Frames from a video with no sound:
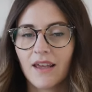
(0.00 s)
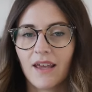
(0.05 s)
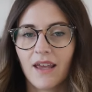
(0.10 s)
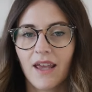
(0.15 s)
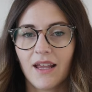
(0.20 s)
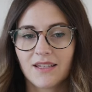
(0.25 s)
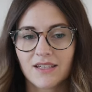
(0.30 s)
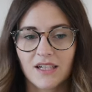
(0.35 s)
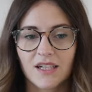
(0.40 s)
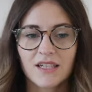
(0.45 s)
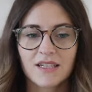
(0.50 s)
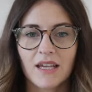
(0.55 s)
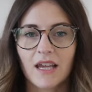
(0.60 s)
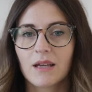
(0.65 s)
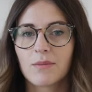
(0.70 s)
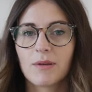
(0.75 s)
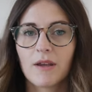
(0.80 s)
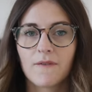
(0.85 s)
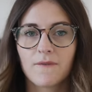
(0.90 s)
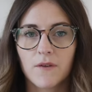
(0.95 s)
it's gonna
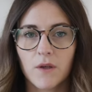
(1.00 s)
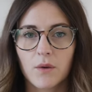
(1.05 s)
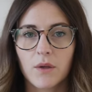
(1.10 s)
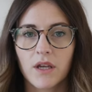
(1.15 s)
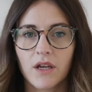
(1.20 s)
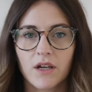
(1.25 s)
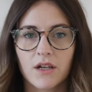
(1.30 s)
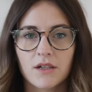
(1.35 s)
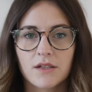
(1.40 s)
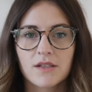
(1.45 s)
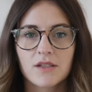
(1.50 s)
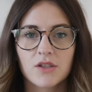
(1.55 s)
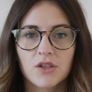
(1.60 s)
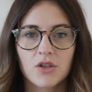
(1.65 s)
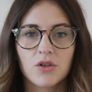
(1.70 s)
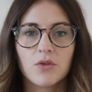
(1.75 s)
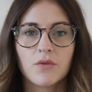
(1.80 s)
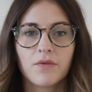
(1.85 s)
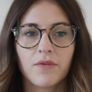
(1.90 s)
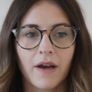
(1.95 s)
take me a few years
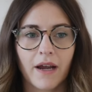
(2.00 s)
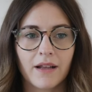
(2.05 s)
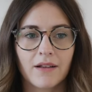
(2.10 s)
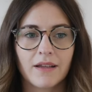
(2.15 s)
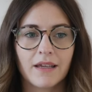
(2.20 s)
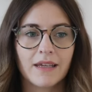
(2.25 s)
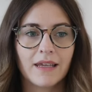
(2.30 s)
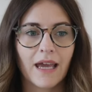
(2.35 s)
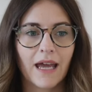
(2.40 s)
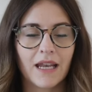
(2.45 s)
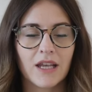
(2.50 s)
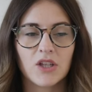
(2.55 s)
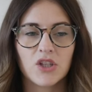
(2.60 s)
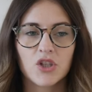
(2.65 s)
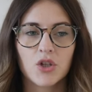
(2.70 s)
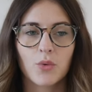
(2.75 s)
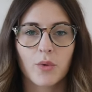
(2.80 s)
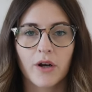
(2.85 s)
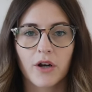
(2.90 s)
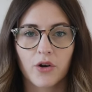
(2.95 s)
to finally get
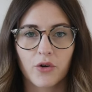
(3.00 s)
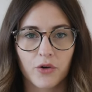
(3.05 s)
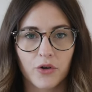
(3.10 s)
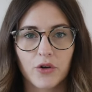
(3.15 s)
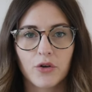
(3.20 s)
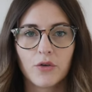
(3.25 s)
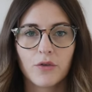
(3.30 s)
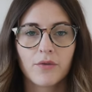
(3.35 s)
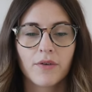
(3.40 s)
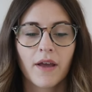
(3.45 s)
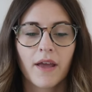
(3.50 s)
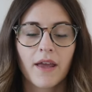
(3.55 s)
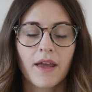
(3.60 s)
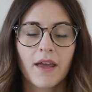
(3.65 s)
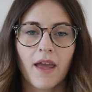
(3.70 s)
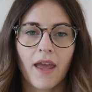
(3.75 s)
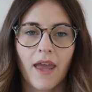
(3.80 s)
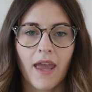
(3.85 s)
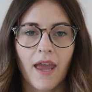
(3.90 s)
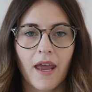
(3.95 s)
into our groove
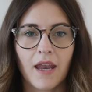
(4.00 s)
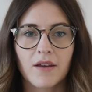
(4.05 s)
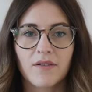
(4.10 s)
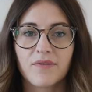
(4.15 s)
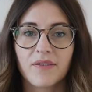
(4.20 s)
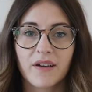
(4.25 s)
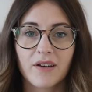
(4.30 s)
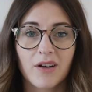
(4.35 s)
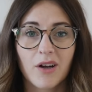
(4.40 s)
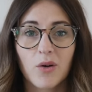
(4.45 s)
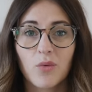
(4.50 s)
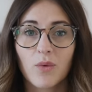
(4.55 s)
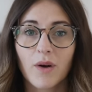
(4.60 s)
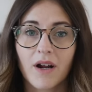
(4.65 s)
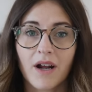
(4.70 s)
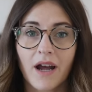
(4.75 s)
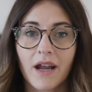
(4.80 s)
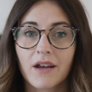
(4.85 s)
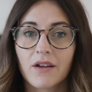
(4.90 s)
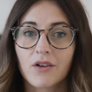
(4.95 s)
and figure out what
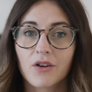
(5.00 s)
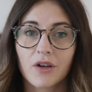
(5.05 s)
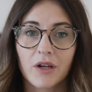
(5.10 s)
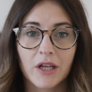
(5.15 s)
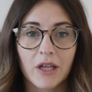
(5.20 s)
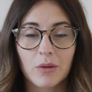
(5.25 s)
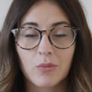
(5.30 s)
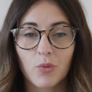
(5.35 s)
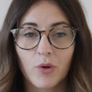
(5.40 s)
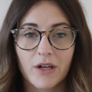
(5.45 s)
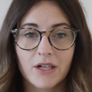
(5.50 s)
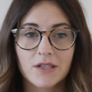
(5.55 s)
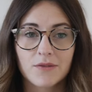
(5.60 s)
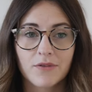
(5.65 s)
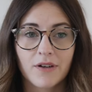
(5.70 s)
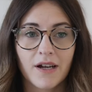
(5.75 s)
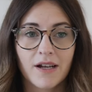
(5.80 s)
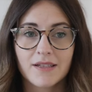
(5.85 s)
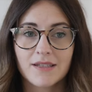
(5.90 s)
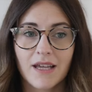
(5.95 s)
kind of curriculum works
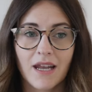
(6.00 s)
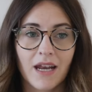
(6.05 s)
for us.